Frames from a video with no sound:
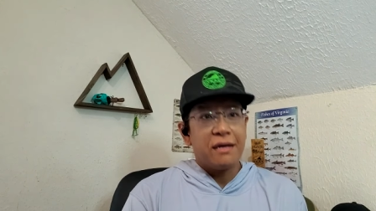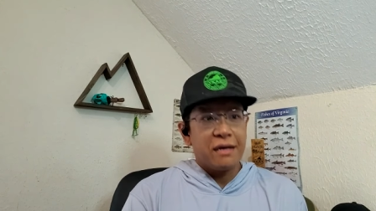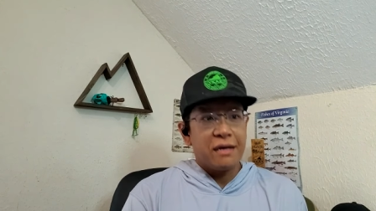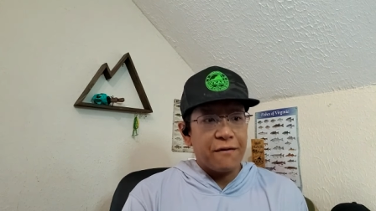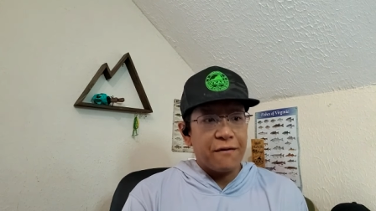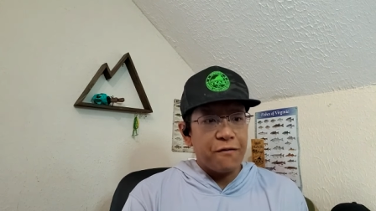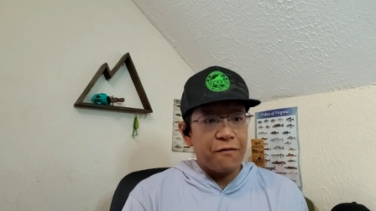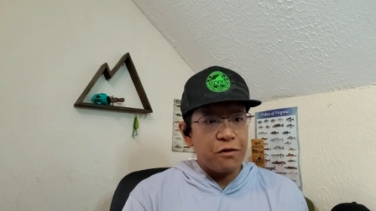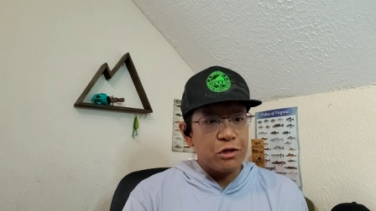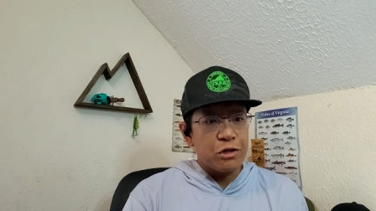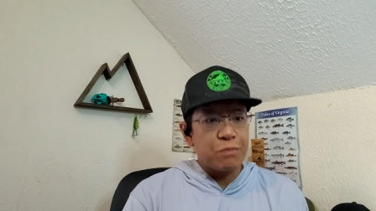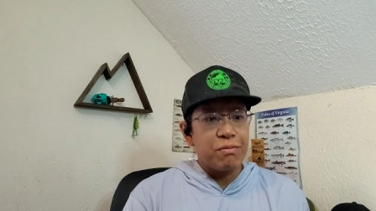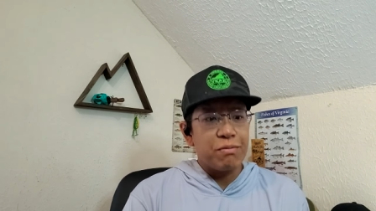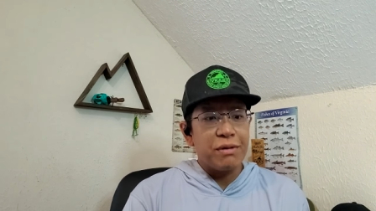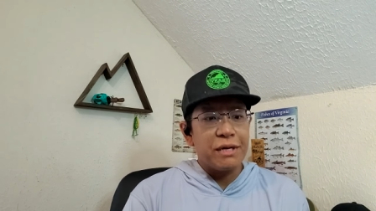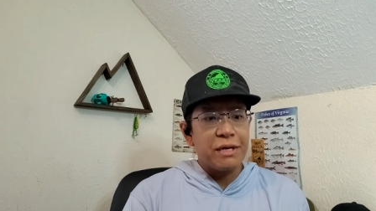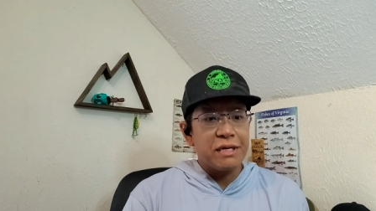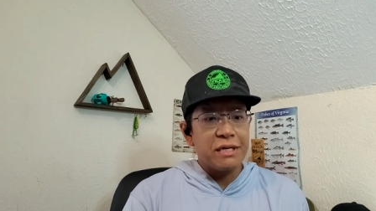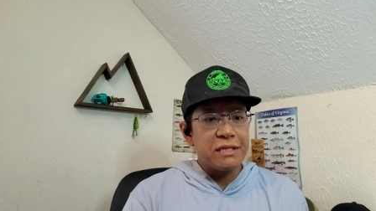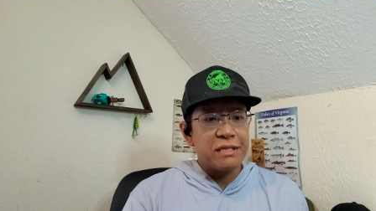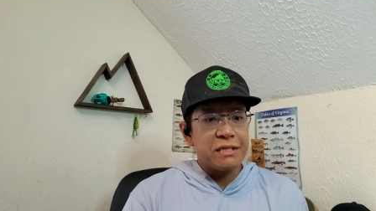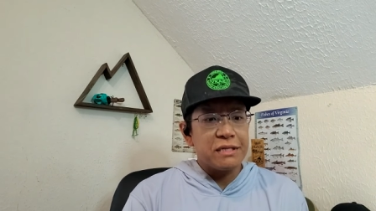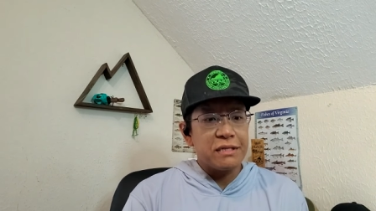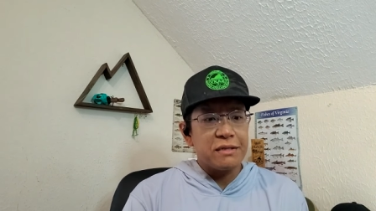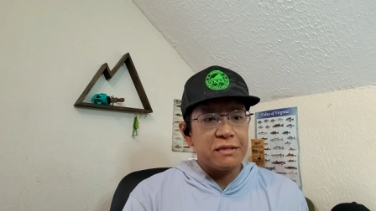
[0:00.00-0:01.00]
Got first
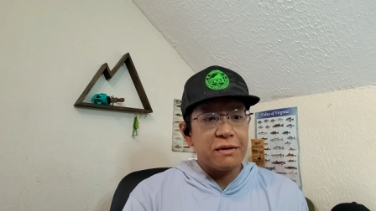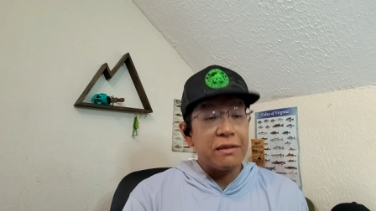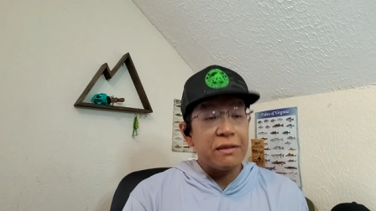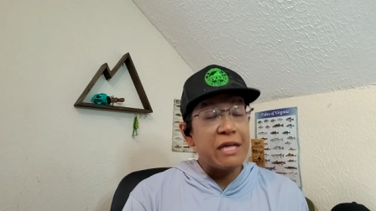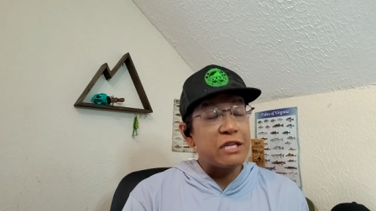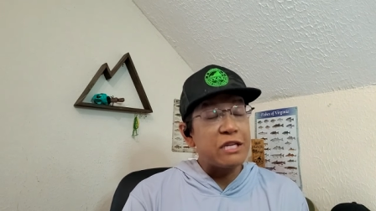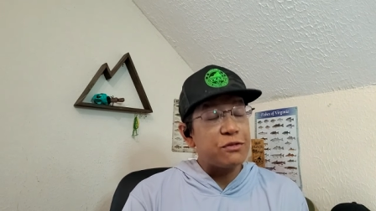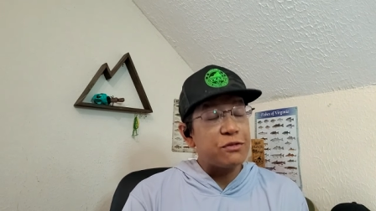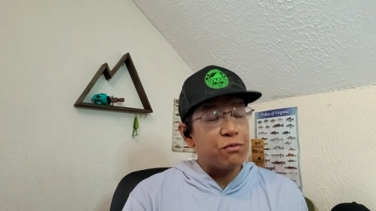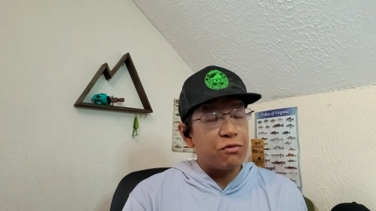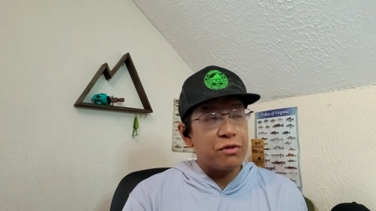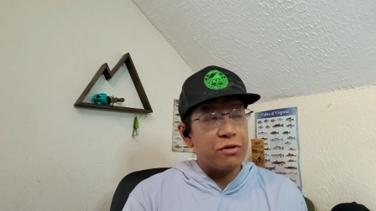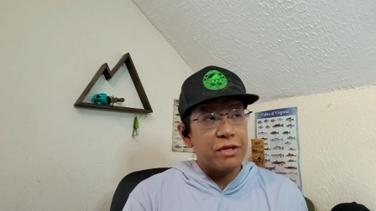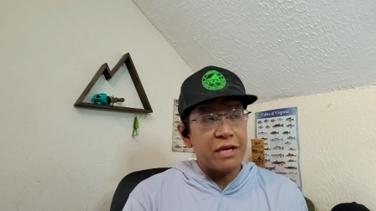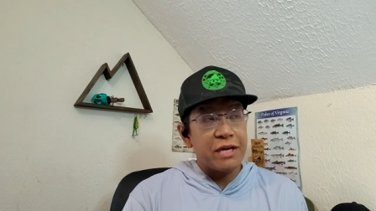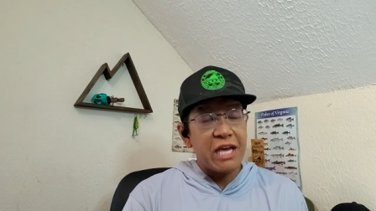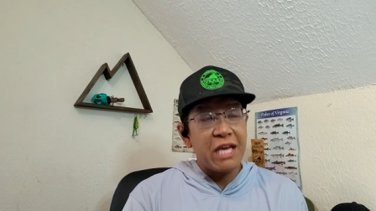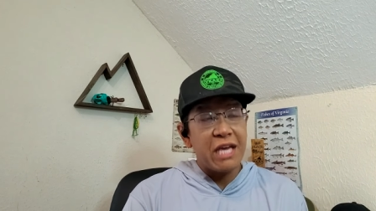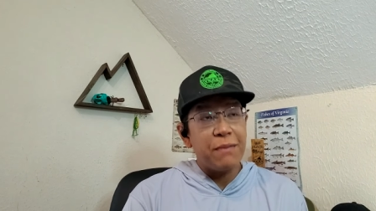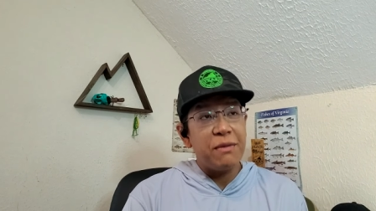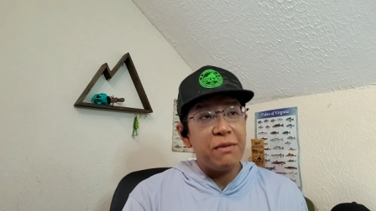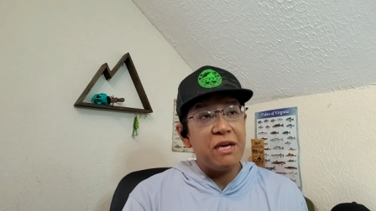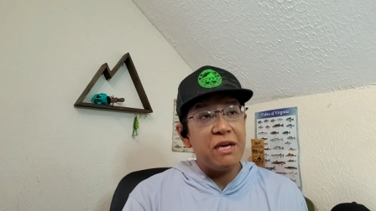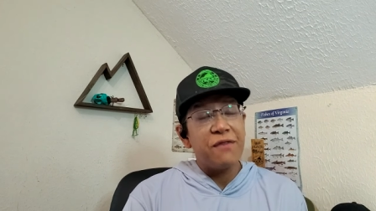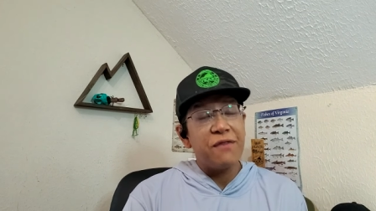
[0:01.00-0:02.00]
place. That's where the
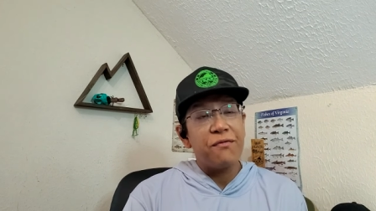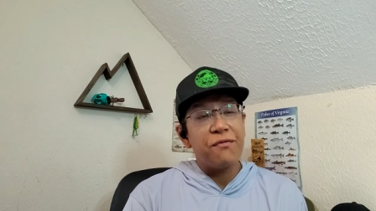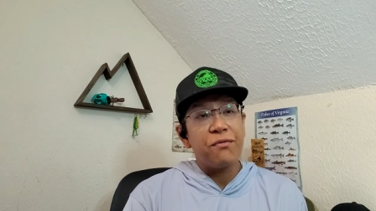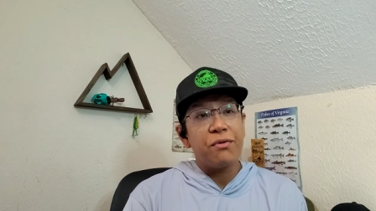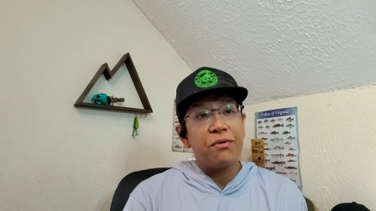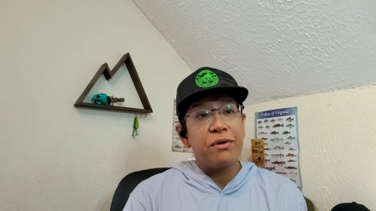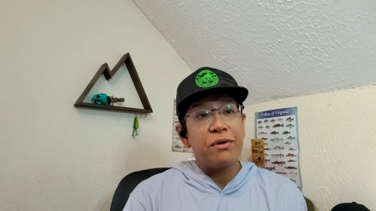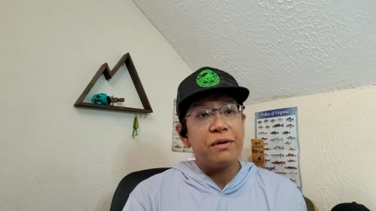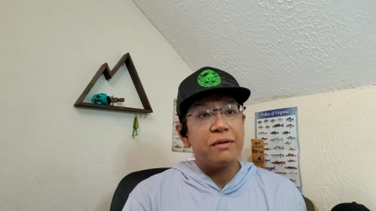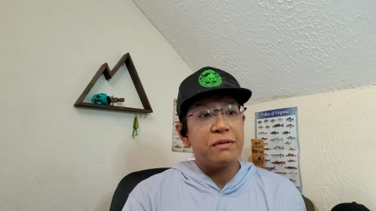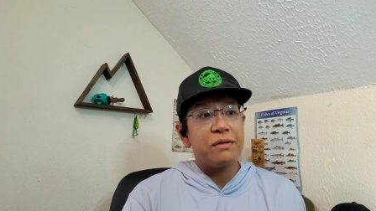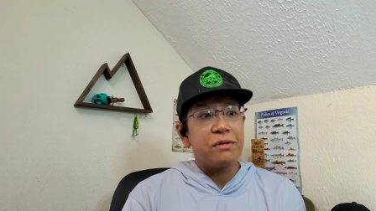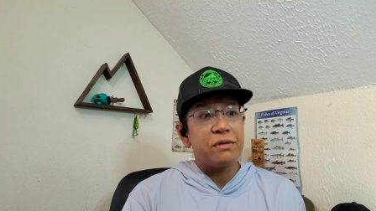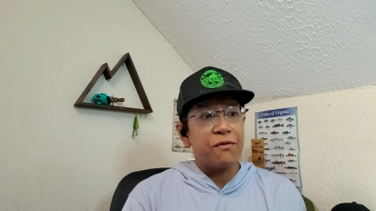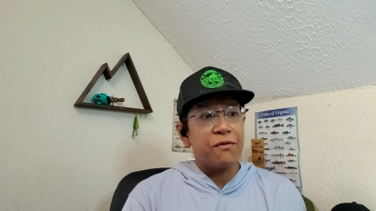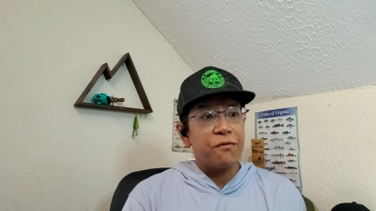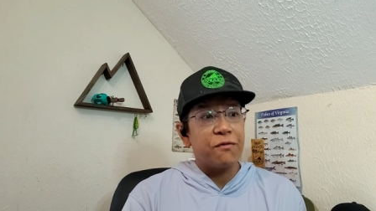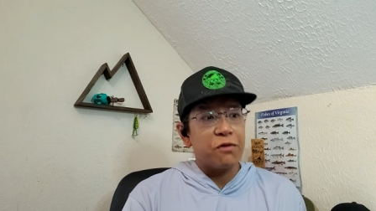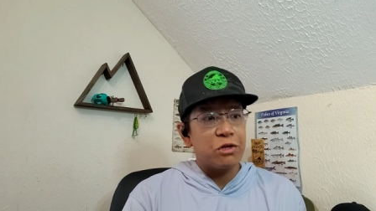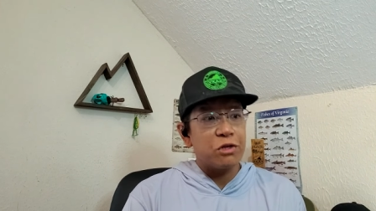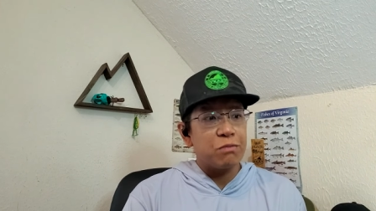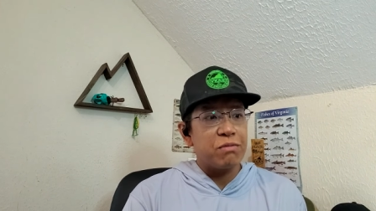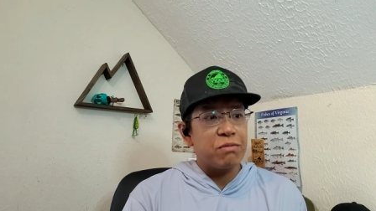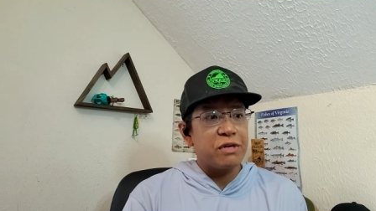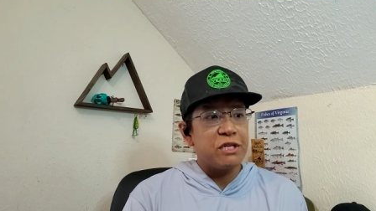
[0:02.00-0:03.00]
K B F one took
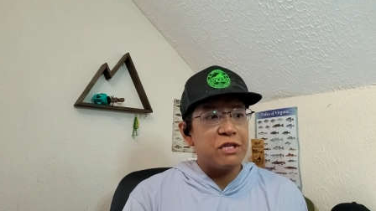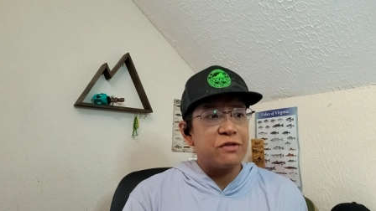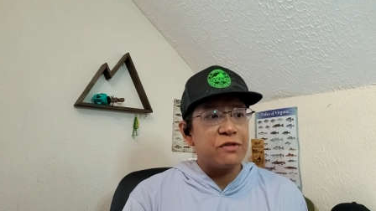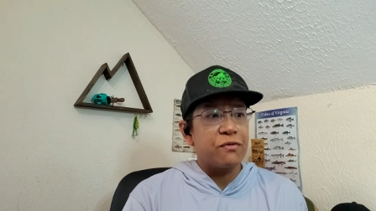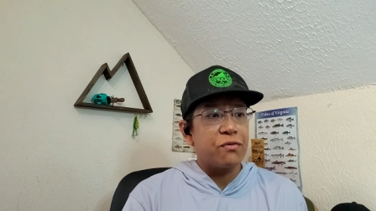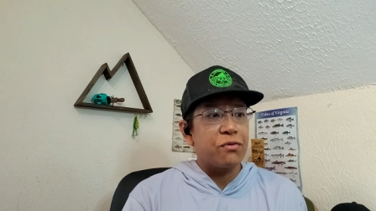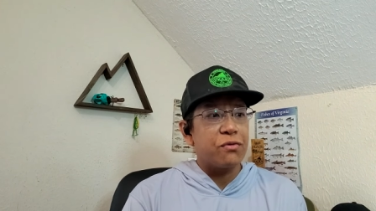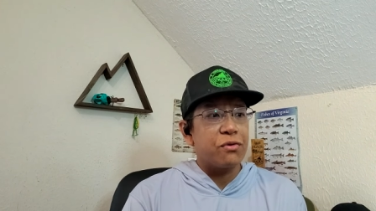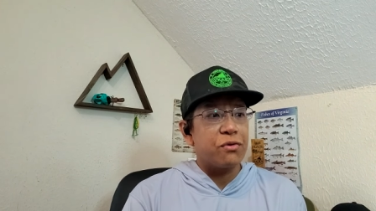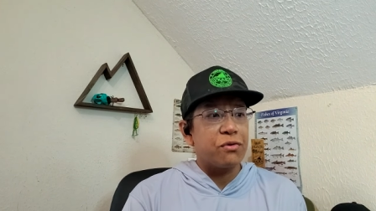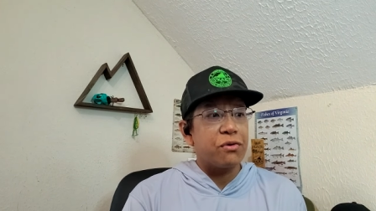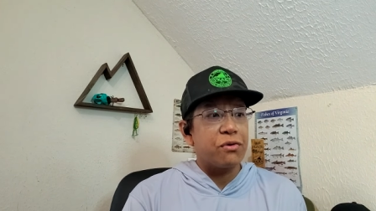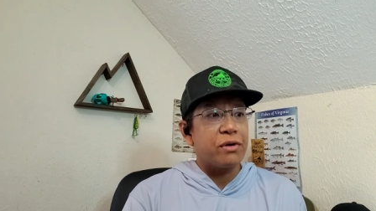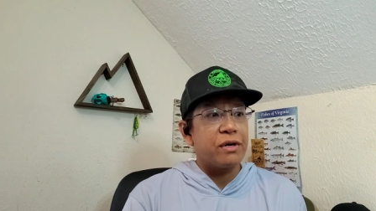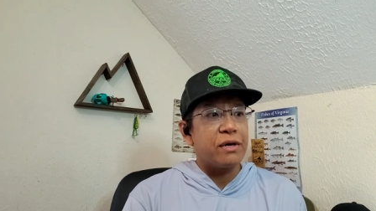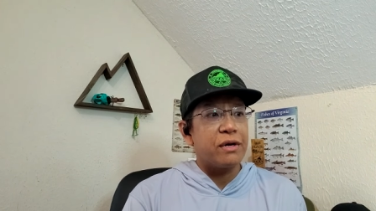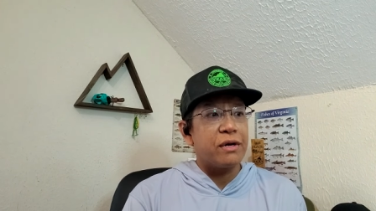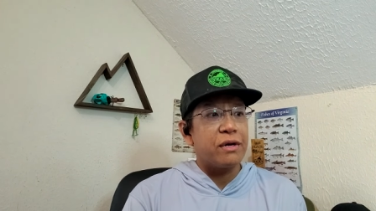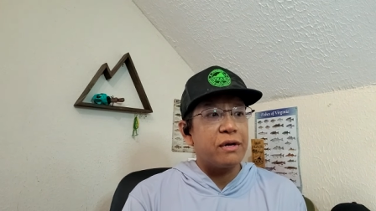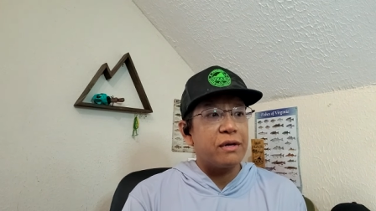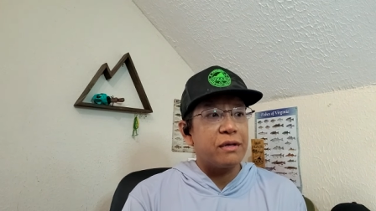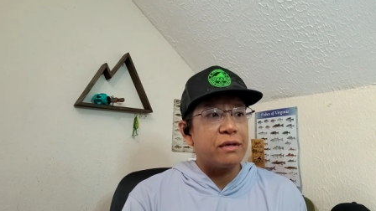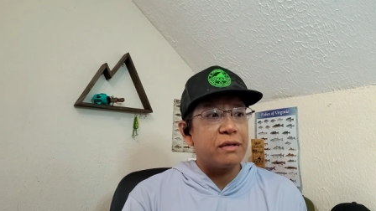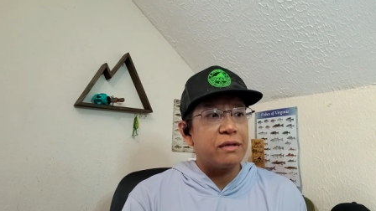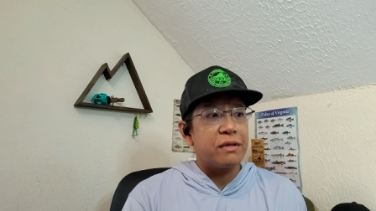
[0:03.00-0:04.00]
first place for
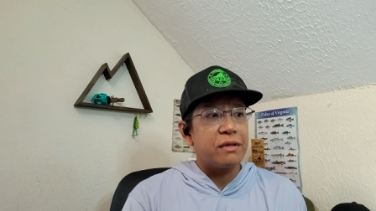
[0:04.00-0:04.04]
uh,